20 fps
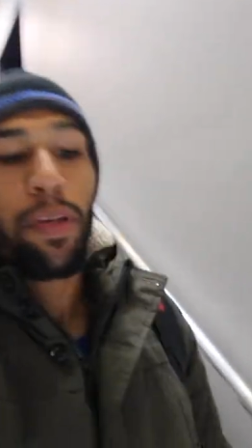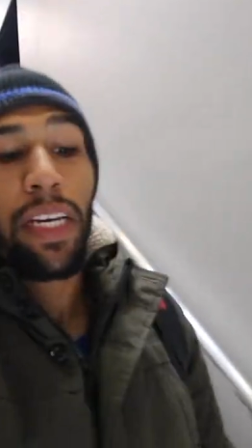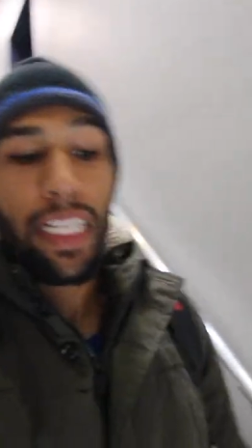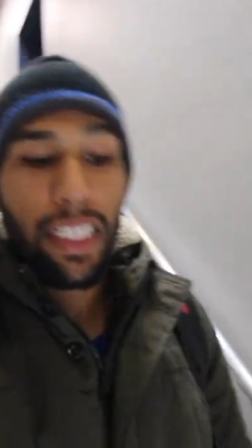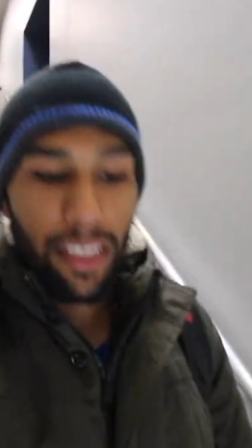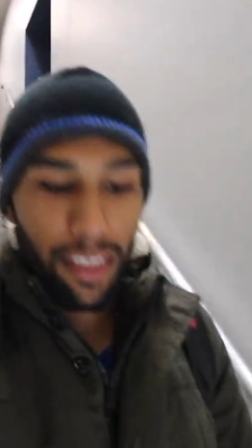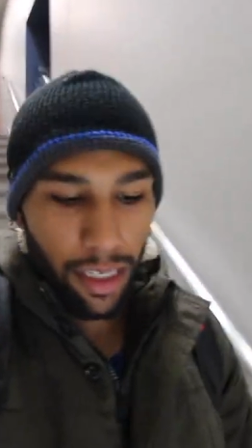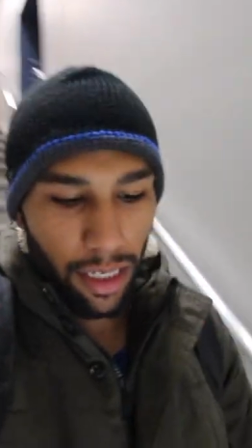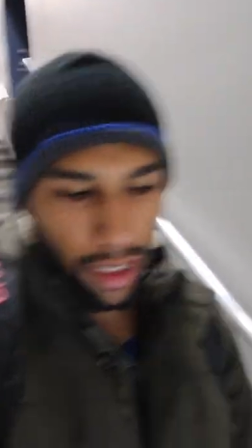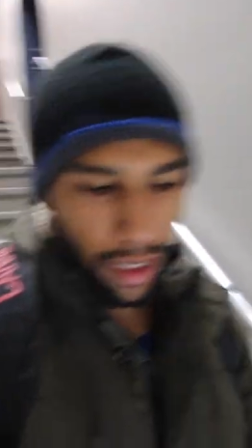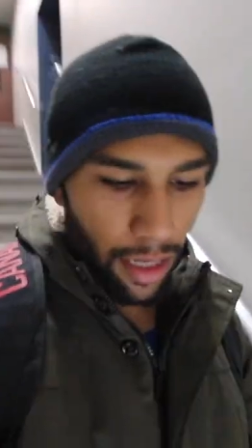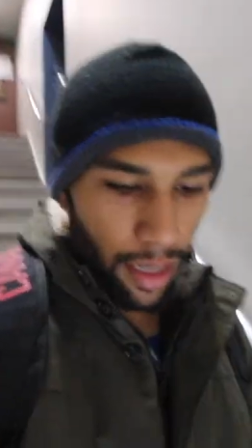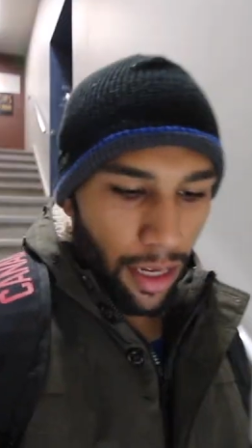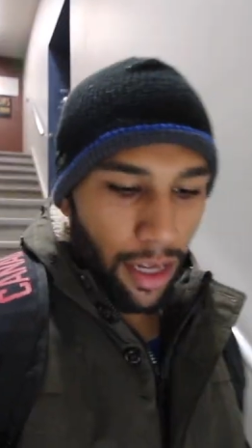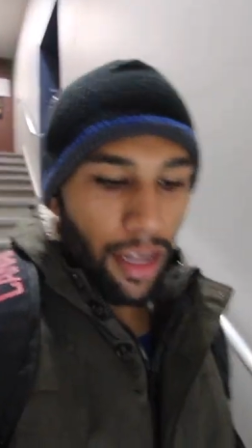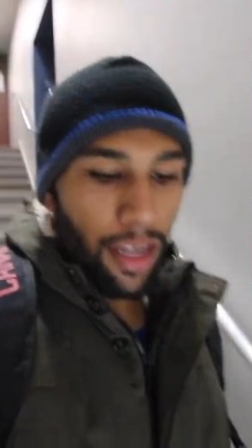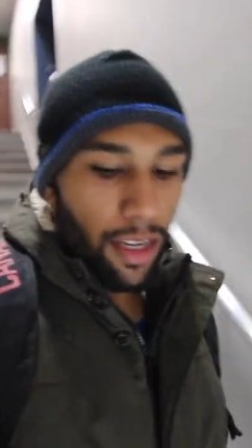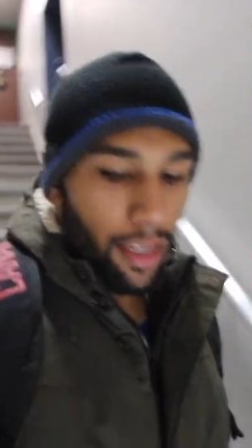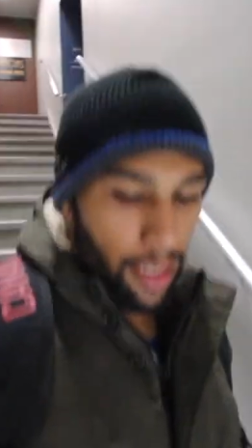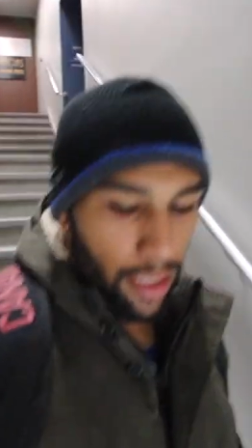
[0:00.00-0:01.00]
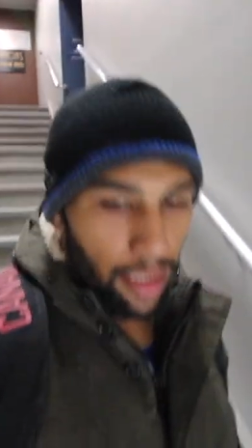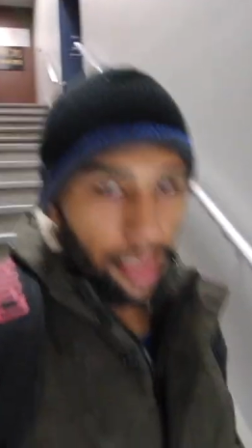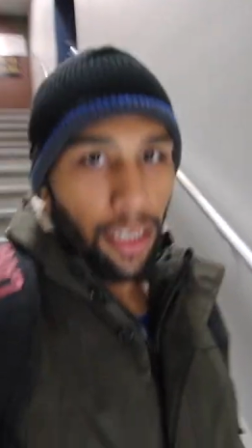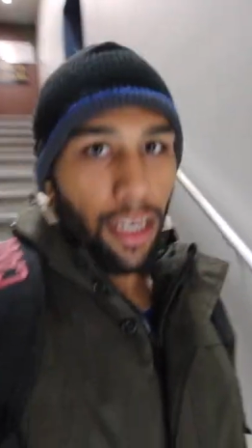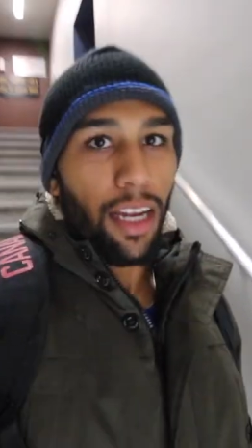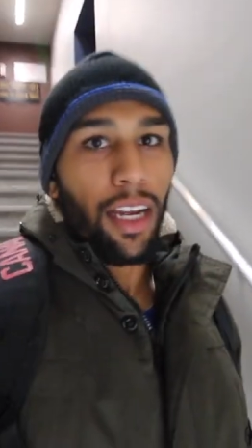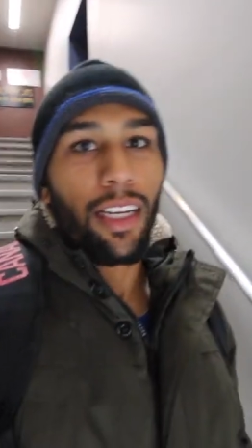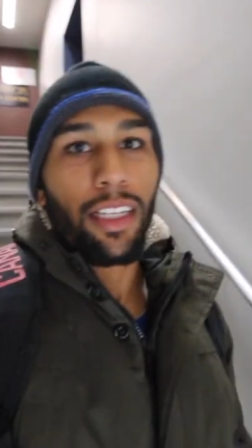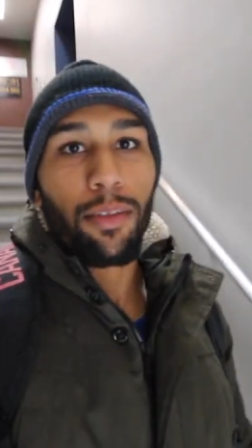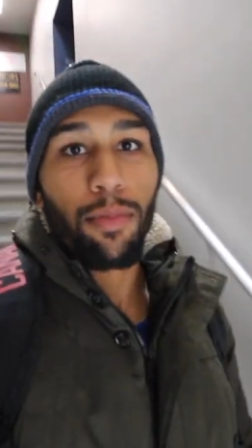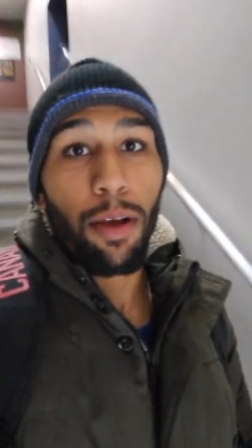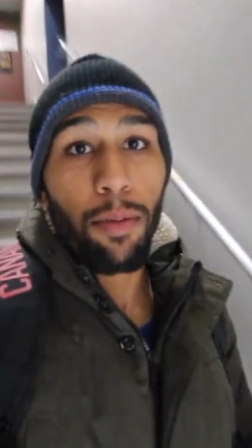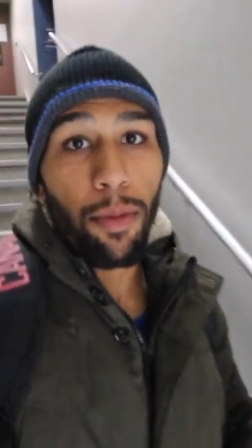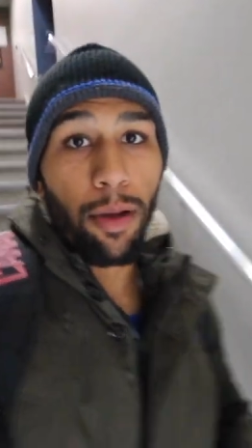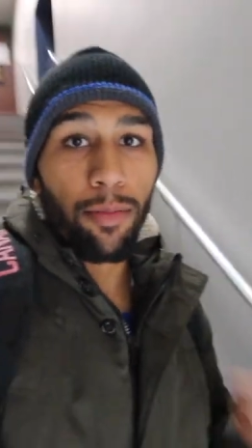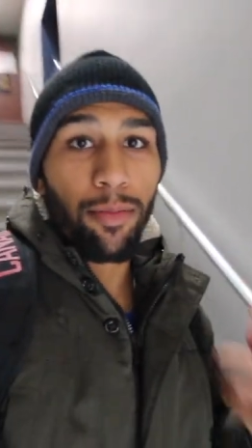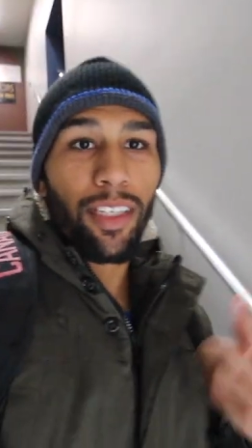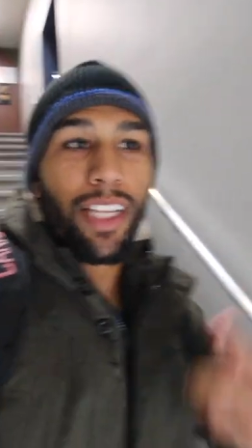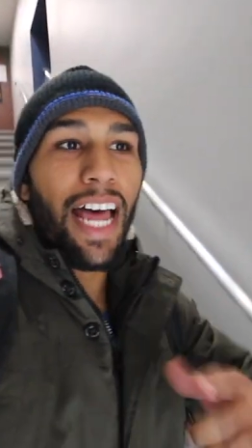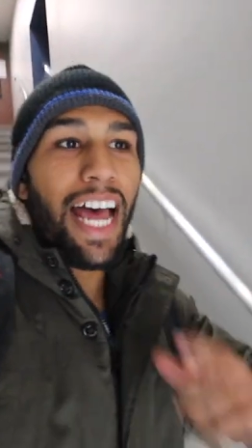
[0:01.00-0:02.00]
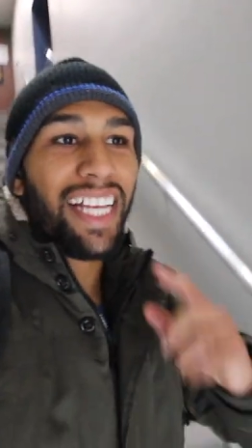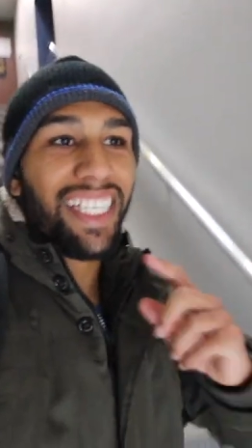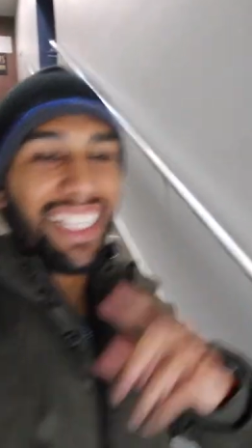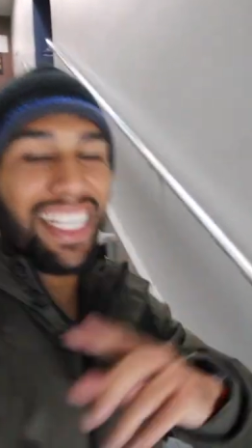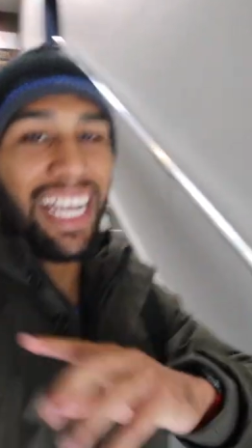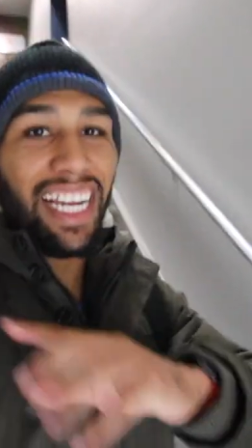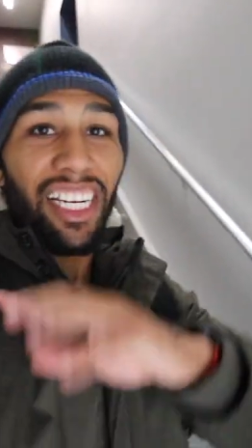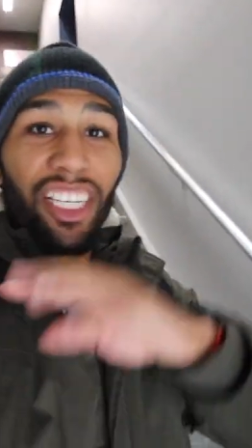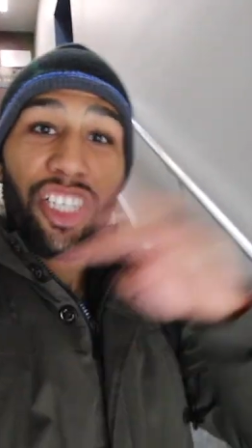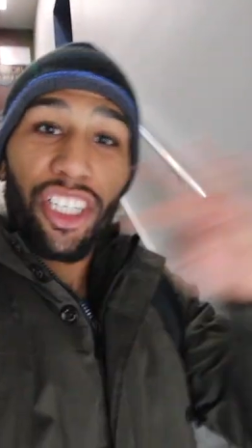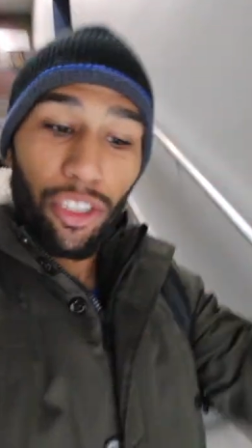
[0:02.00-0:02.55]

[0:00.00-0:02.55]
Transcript: pizza, because it's my mom's last day.